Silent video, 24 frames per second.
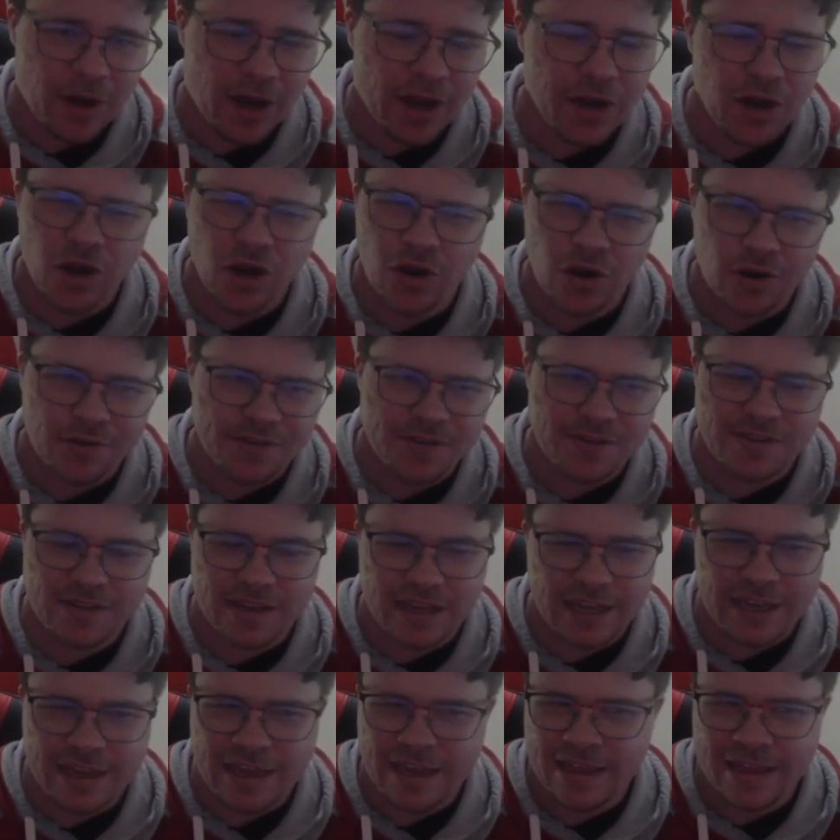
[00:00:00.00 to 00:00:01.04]
I know,
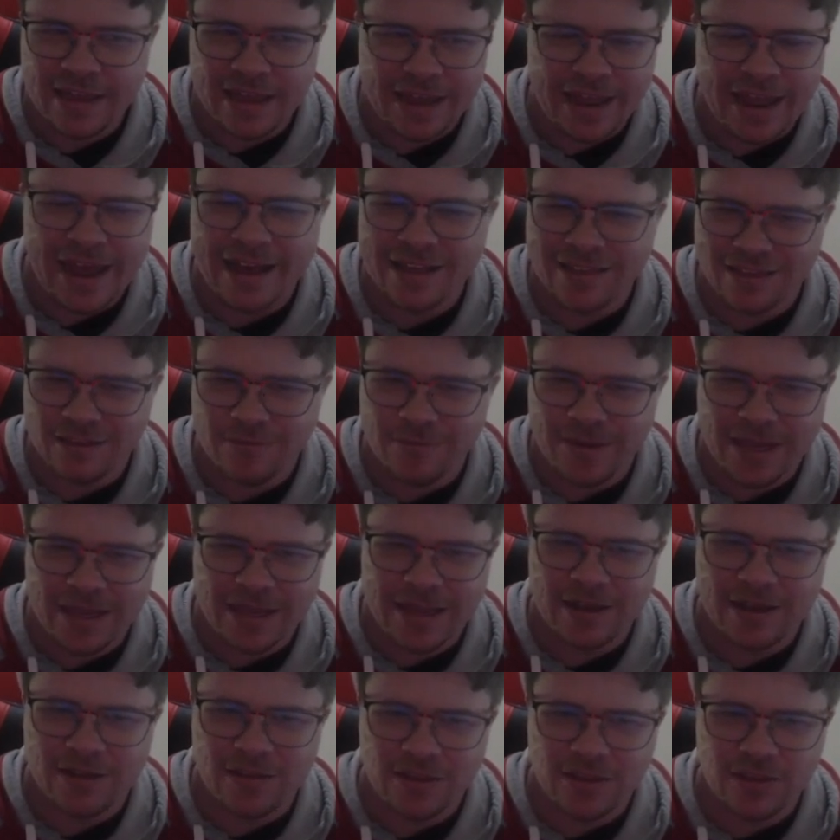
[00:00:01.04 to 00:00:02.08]
obviously, that he has to be
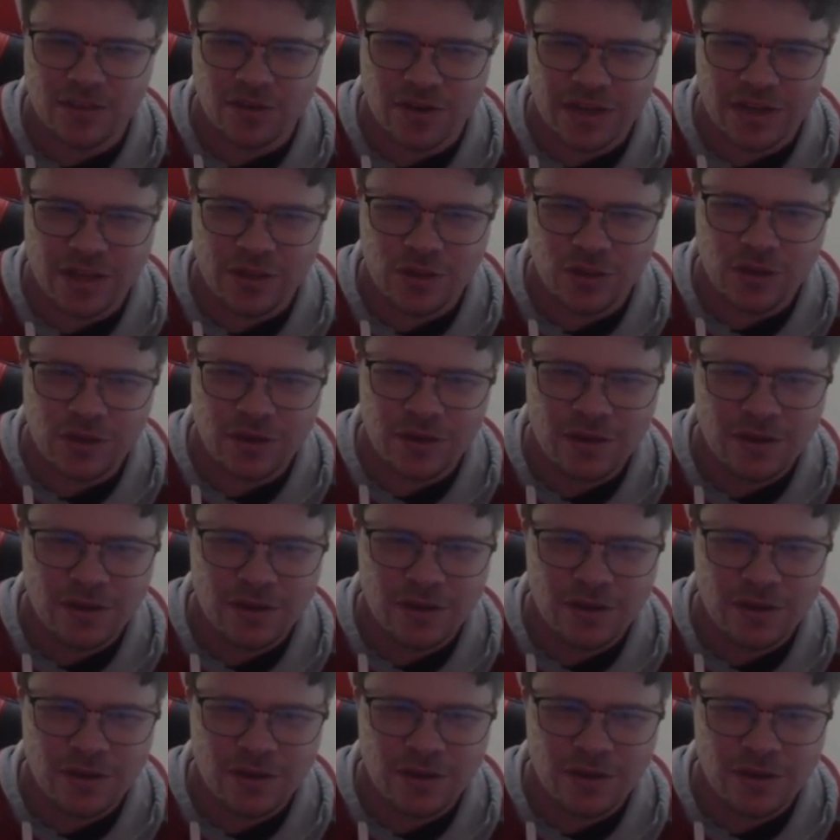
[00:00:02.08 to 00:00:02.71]
there because he's not injured.